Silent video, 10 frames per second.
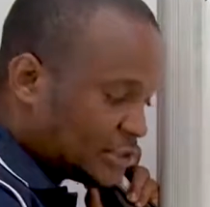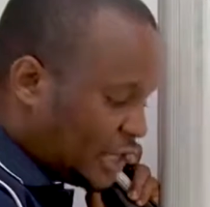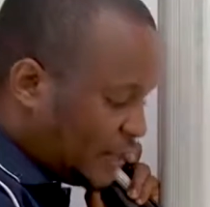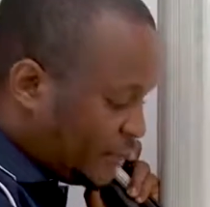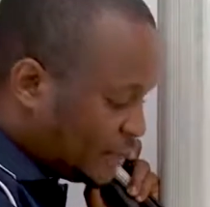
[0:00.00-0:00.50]
So
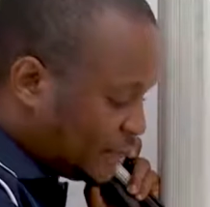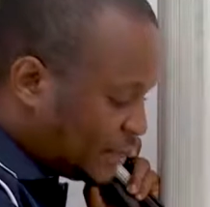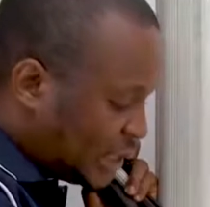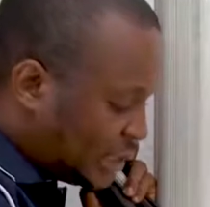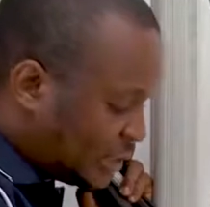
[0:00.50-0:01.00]
that once it's
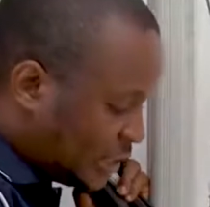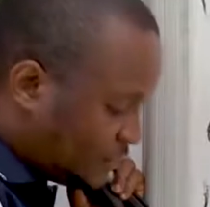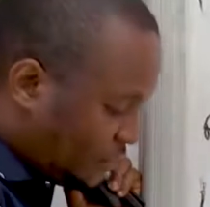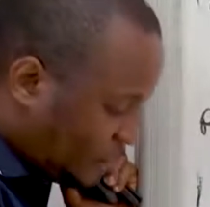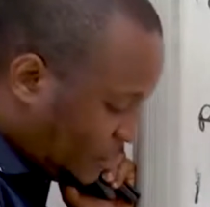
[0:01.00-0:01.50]
changed state
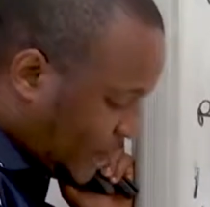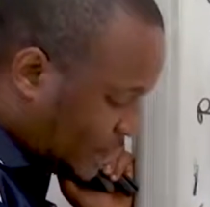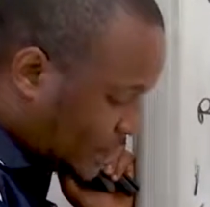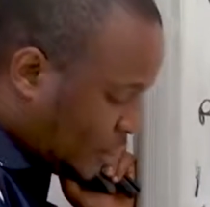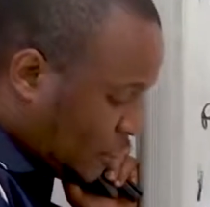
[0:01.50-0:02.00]
from
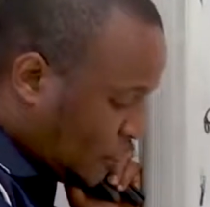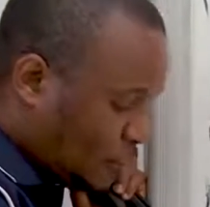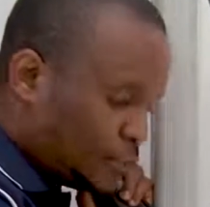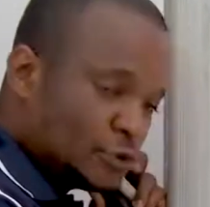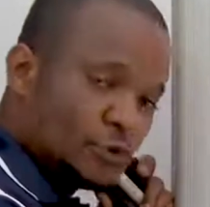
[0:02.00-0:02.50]
normally
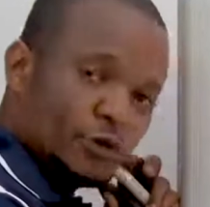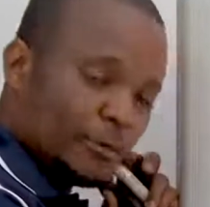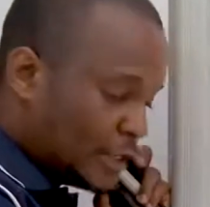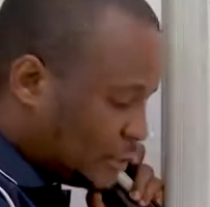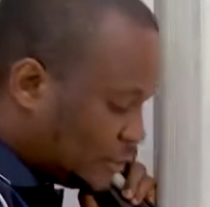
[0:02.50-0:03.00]
open to
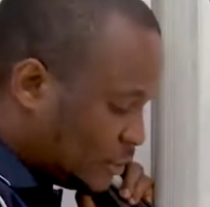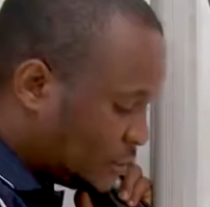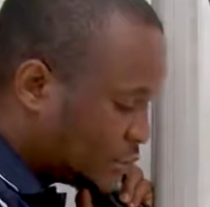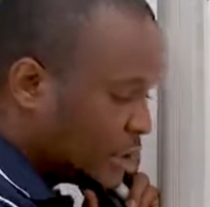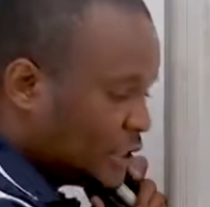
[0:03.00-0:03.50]
normally
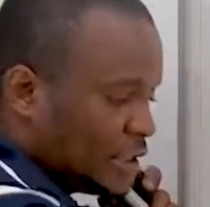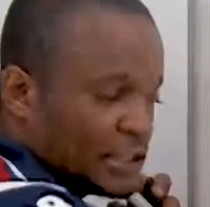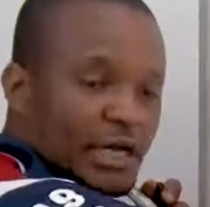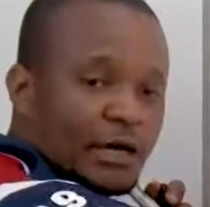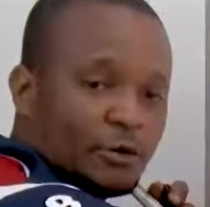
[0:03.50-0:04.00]
closed,
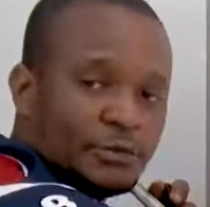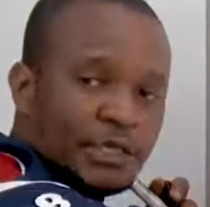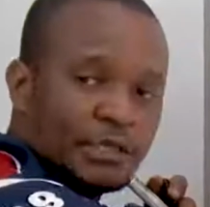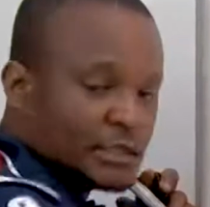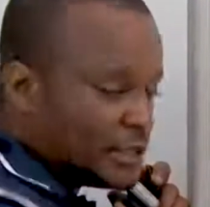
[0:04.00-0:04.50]
it
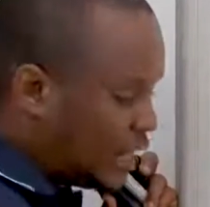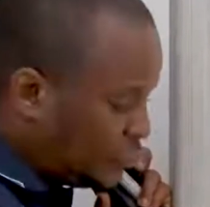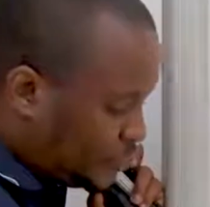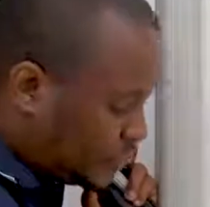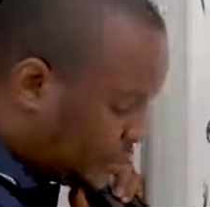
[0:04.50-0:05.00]
updates the
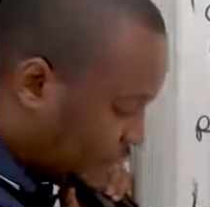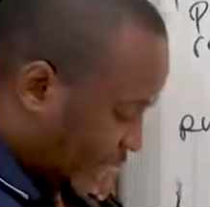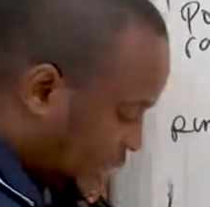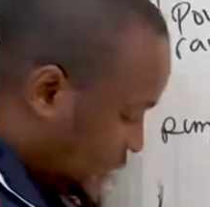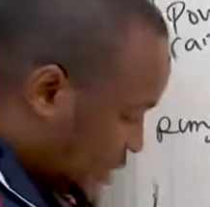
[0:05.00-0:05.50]
output
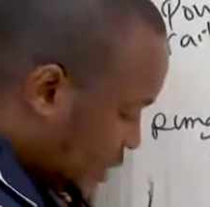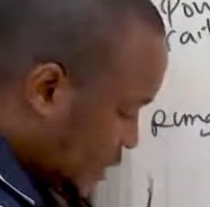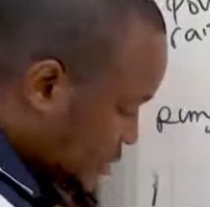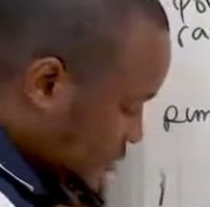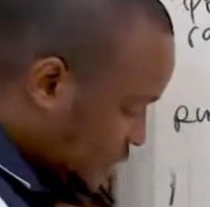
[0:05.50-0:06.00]
device.
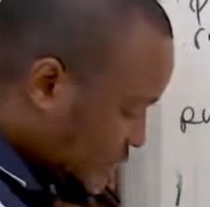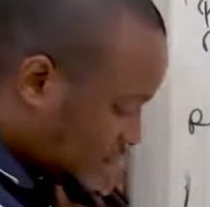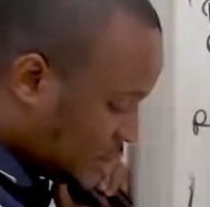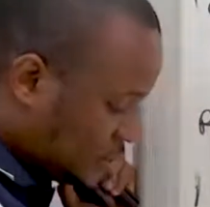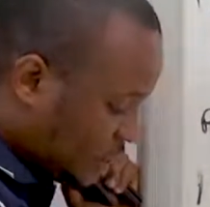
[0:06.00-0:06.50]
So
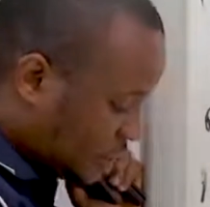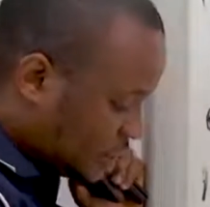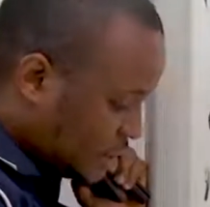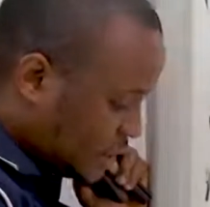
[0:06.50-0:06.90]
this is what?